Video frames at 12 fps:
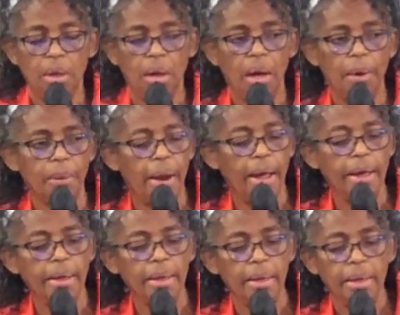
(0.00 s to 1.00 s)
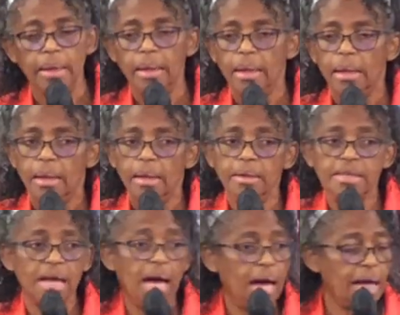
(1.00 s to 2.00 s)
All right?
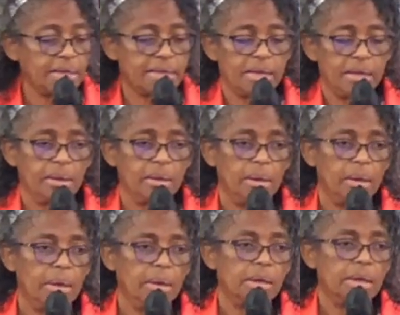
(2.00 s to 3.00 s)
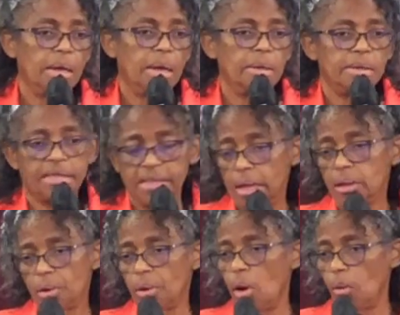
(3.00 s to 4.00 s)
Is us
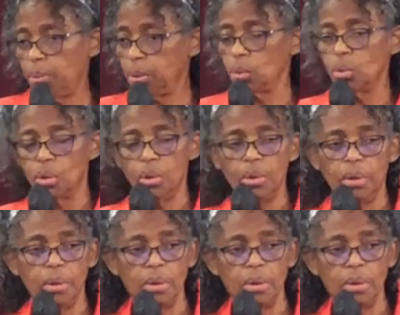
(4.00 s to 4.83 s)
singular or plural?